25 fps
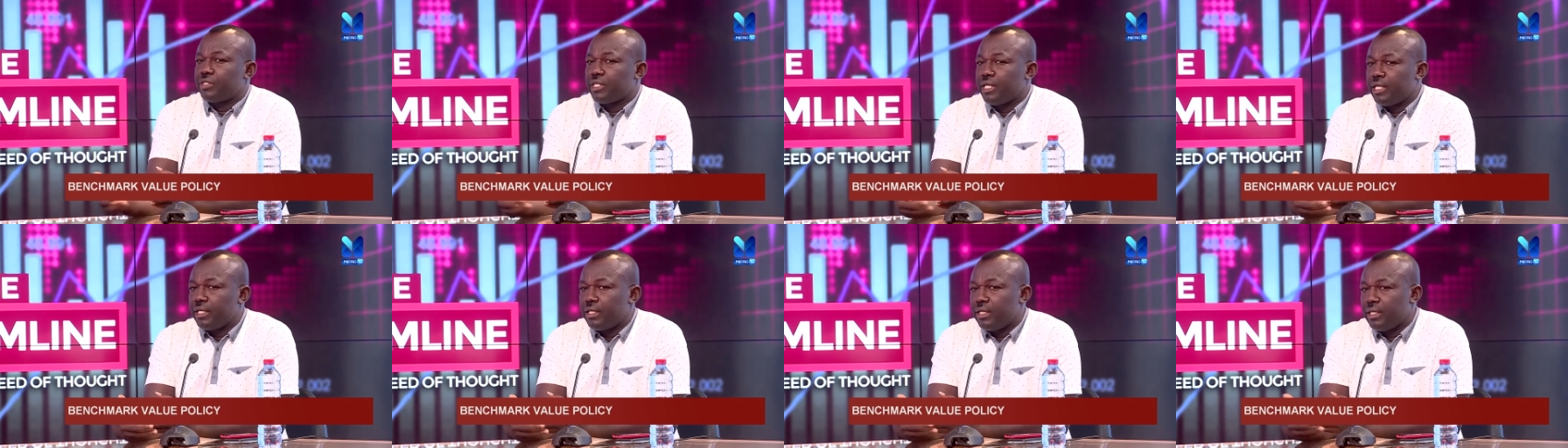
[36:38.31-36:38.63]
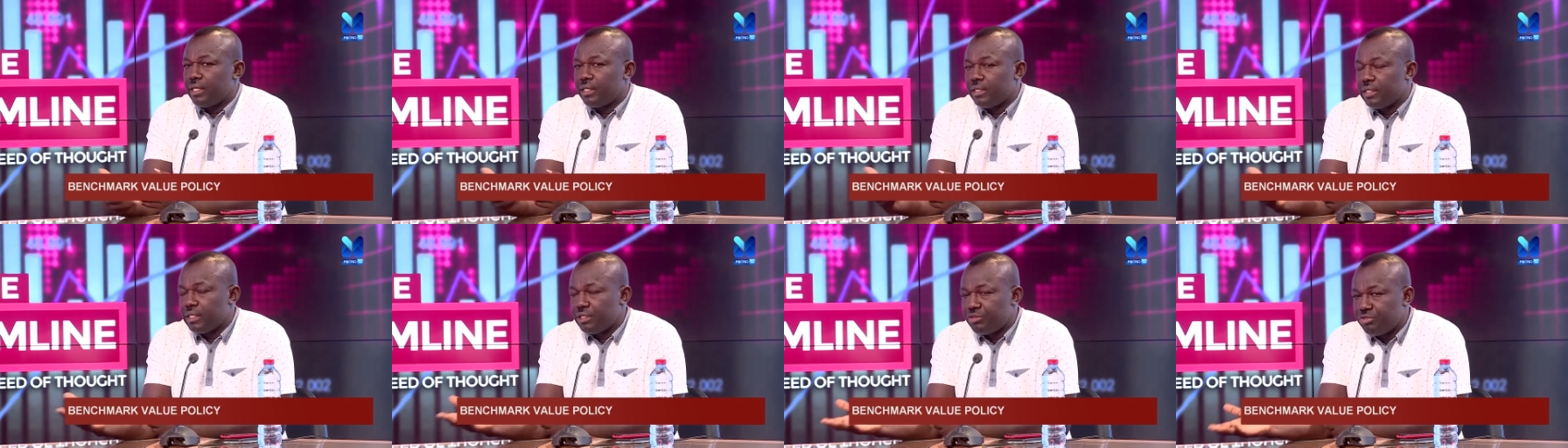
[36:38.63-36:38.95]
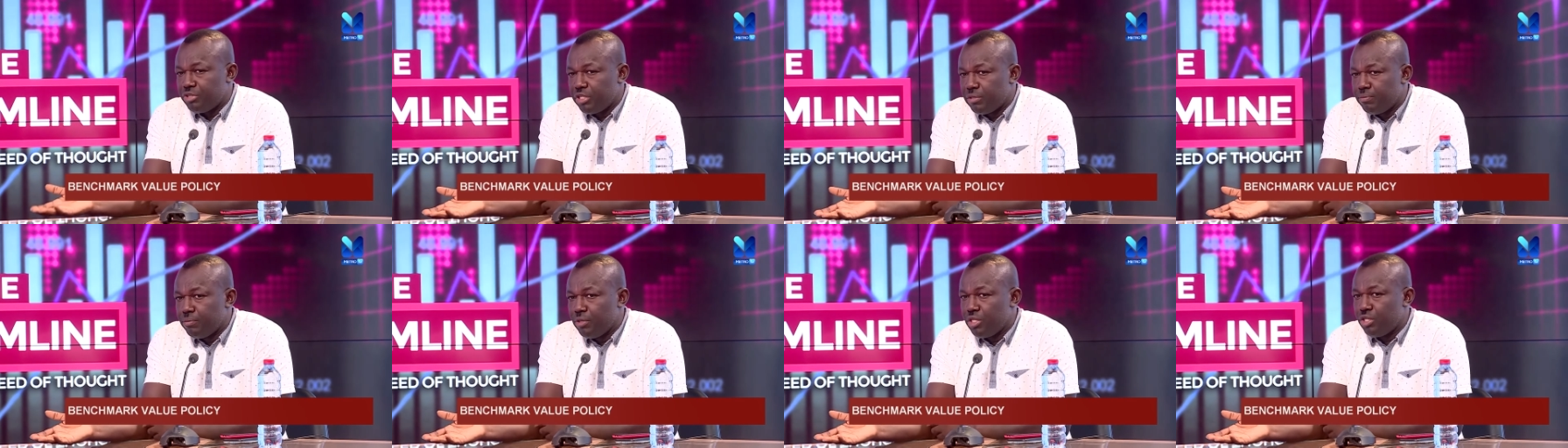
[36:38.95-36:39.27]
uh, the, the
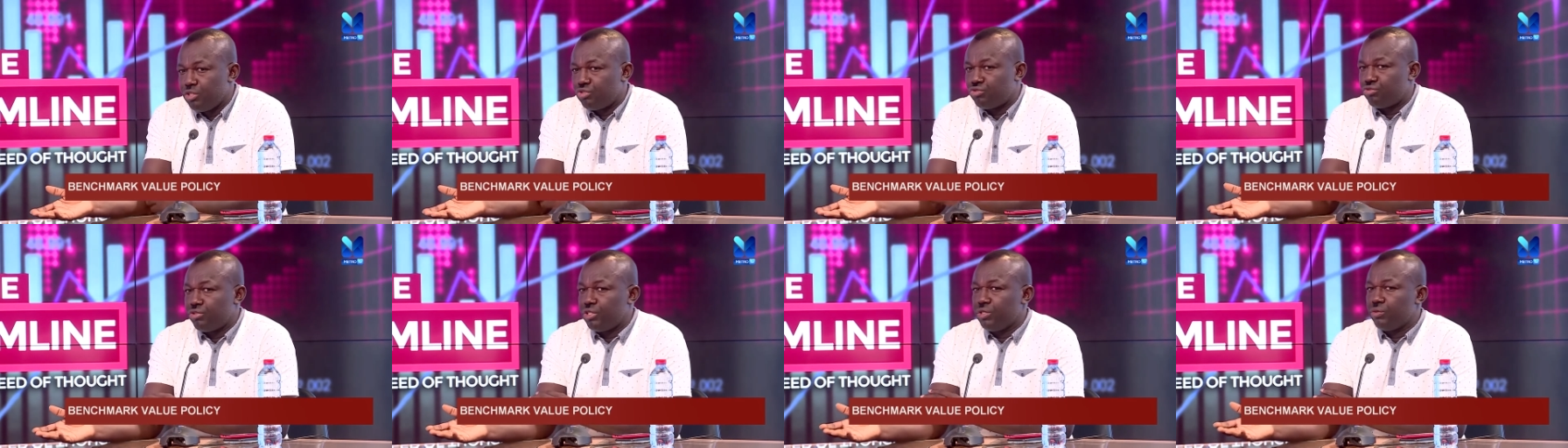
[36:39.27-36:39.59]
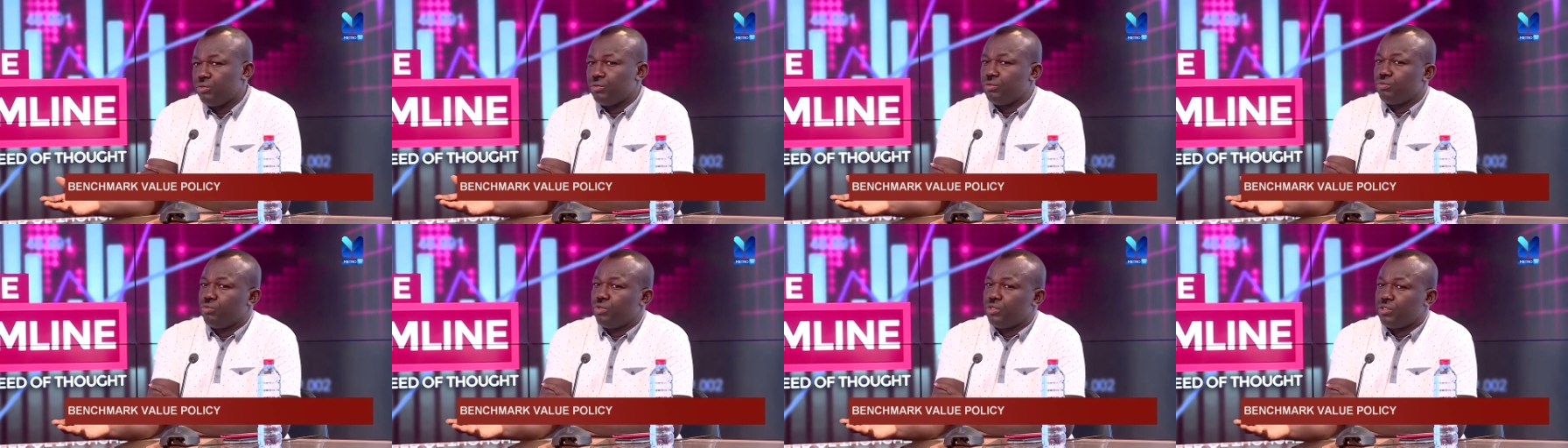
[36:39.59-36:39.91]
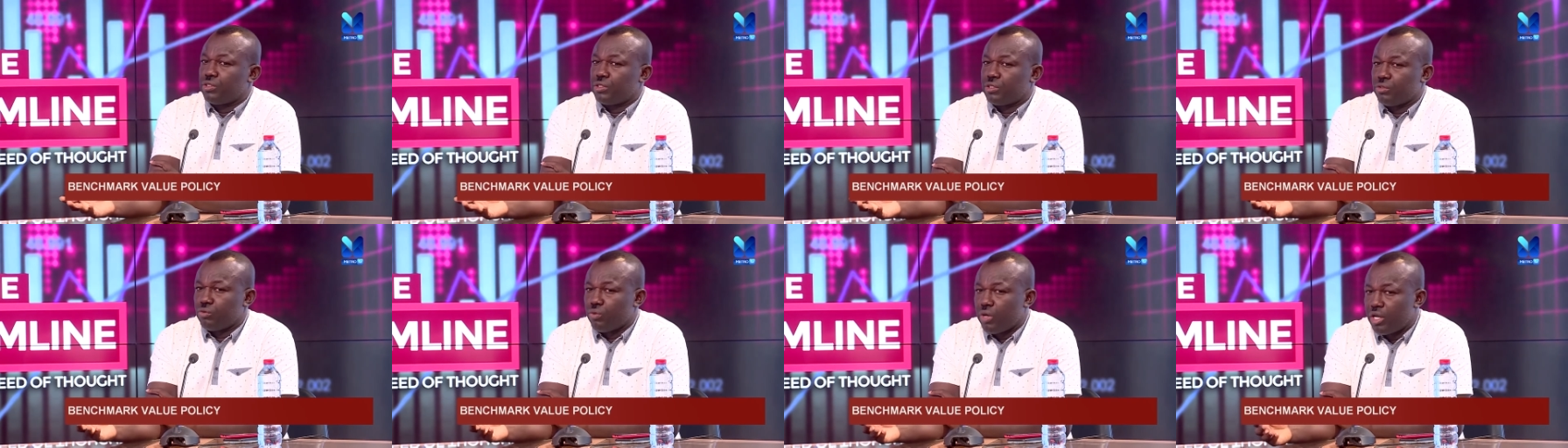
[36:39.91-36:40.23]
trade ministry was mm
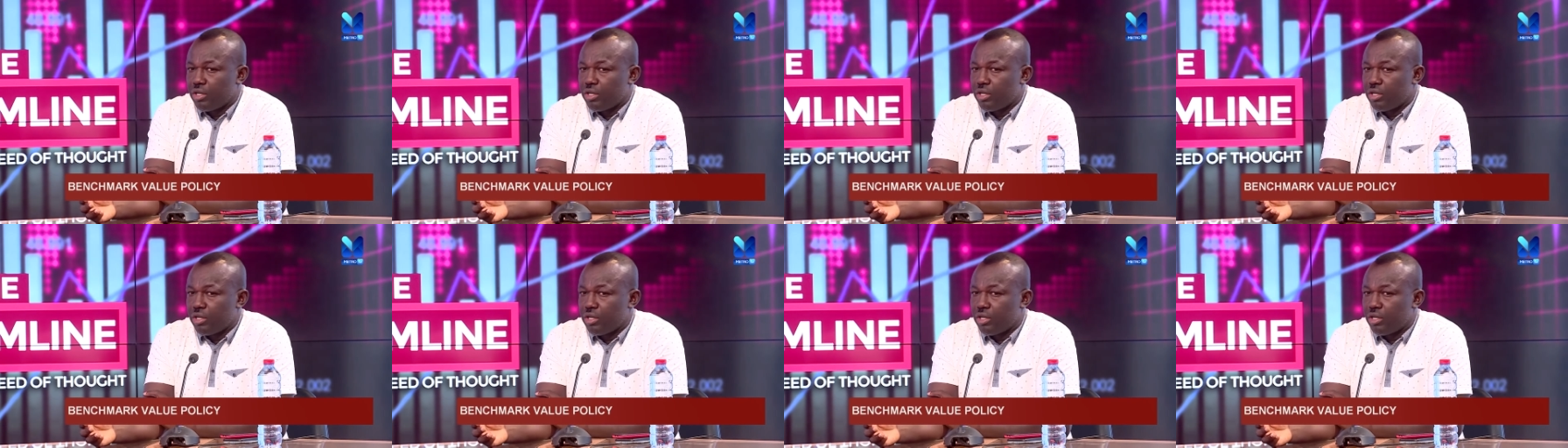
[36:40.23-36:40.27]
-hmm.